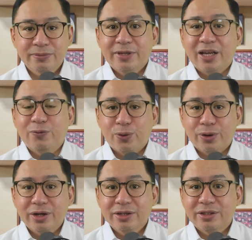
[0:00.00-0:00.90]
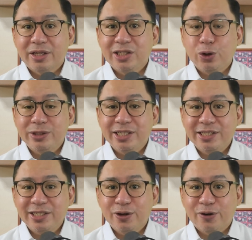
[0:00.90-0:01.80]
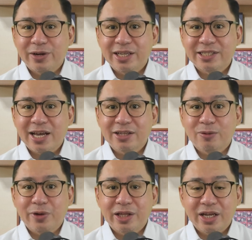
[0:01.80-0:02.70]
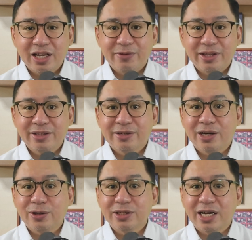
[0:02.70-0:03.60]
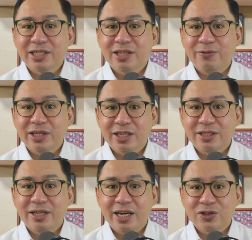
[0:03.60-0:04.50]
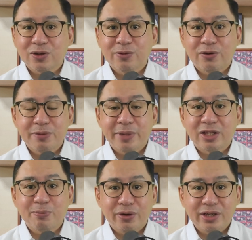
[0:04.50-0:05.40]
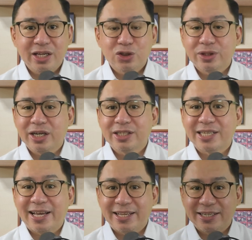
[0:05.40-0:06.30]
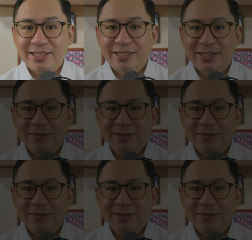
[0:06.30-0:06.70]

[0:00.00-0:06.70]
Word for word: And 4. The GOCC Governance Act of 2011 recognized the vested rights of government employees to their salaries.